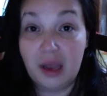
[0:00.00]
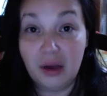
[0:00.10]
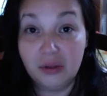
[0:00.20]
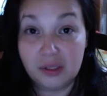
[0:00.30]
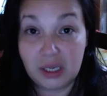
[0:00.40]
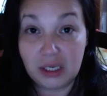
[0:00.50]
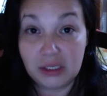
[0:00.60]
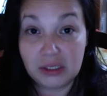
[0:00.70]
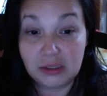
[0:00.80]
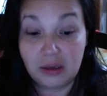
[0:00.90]
else
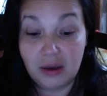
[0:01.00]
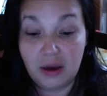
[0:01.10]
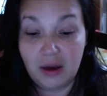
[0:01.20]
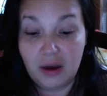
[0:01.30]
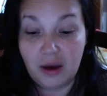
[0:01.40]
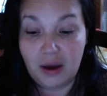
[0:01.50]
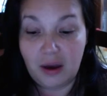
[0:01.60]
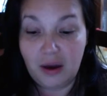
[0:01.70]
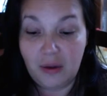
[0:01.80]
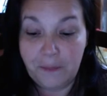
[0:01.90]
thinks.
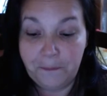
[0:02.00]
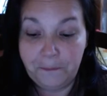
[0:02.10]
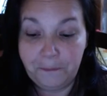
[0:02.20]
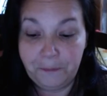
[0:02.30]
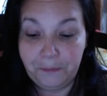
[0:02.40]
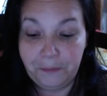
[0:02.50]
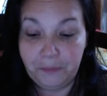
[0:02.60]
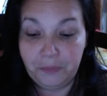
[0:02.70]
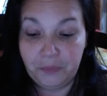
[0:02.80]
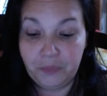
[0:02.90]

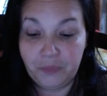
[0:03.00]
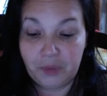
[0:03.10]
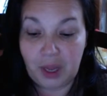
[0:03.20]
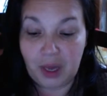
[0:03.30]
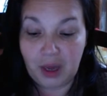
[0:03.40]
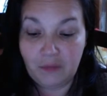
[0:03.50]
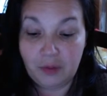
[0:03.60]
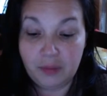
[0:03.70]
I have been